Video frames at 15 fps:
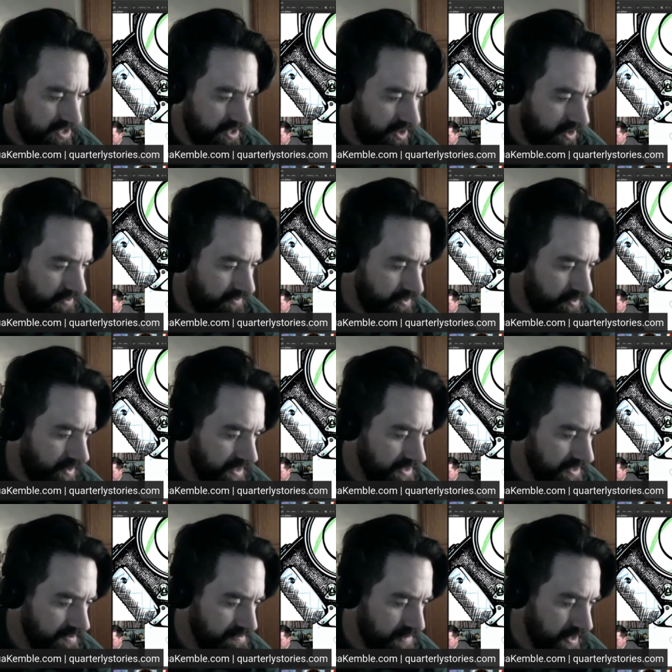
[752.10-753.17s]

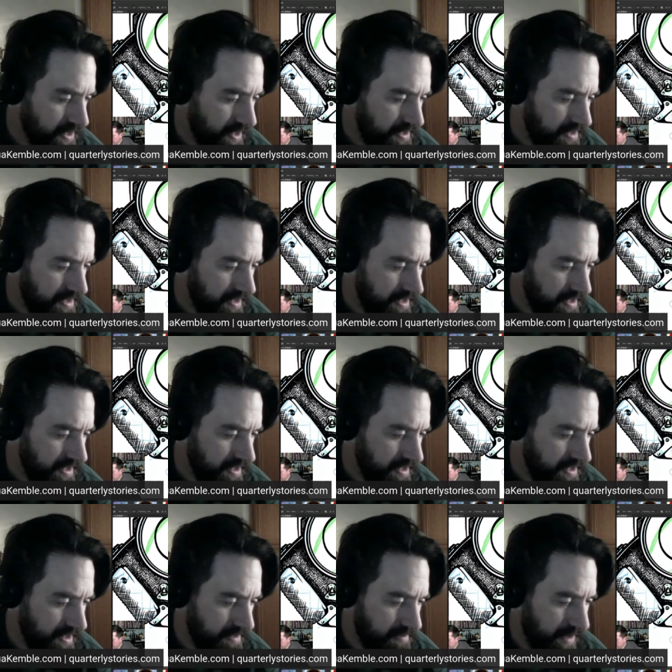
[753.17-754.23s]
overrides it by not thinking
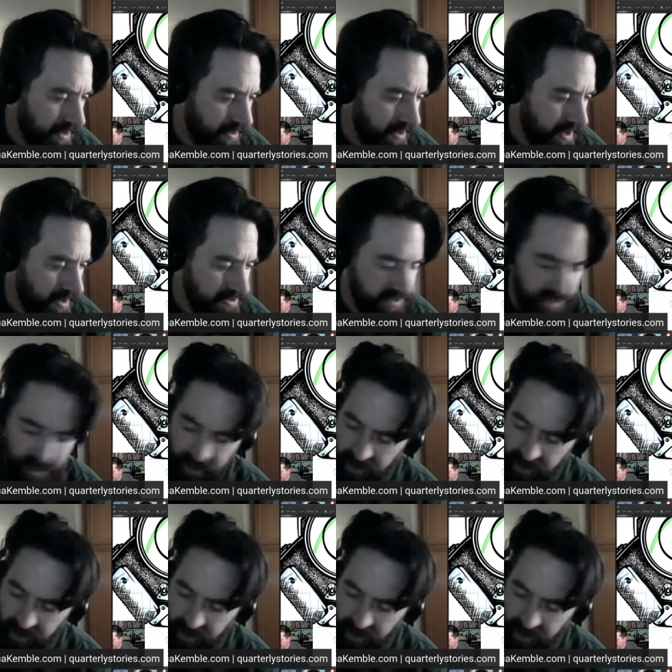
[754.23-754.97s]
about how scared